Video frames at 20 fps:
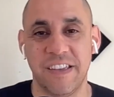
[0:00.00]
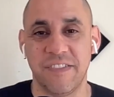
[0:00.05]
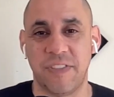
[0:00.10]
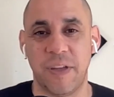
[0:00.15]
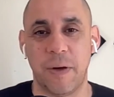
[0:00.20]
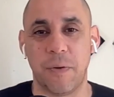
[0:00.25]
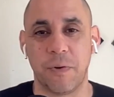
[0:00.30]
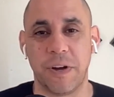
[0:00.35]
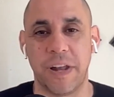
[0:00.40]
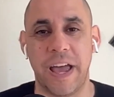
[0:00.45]
If
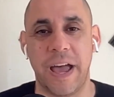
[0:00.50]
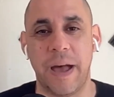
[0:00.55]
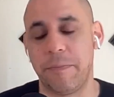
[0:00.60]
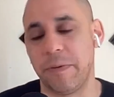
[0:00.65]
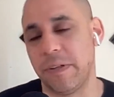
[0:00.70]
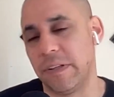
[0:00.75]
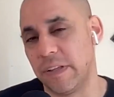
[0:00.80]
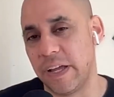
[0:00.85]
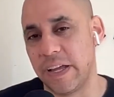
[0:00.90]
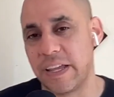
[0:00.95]
that were to
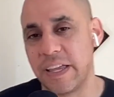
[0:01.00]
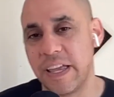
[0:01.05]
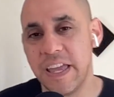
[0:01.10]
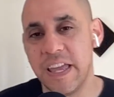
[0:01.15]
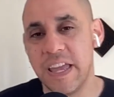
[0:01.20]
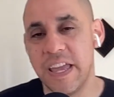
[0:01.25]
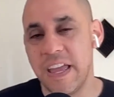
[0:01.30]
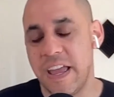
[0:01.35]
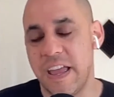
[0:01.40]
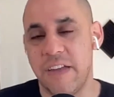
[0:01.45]
happen, like
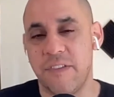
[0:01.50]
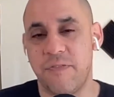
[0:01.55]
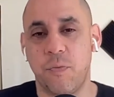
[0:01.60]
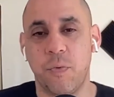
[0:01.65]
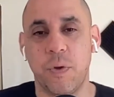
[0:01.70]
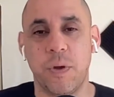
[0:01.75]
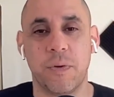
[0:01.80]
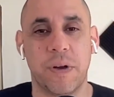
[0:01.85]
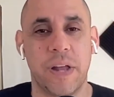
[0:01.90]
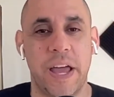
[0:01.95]
if
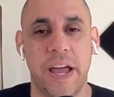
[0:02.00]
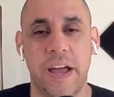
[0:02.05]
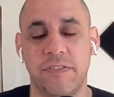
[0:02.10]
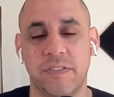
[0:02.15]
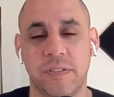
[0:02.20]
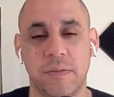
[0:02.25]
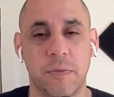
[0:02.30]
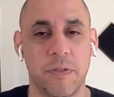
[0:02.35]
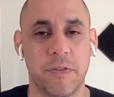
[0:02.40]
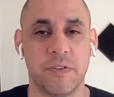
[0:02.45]
we were to have
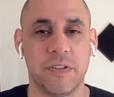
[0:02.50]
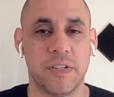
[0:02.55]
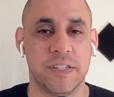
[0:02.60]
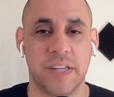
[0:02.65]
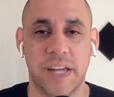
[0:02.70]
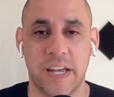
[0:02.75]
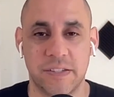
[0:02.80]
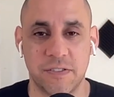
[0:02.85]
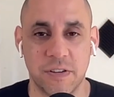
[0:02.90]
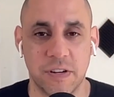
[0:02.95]
some other
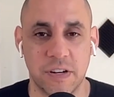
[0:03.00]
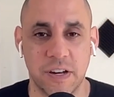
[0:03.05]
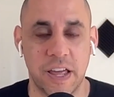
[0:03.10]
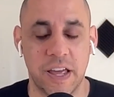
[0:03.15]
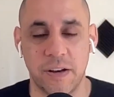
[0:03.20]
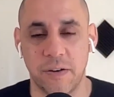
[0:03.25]
disaster today,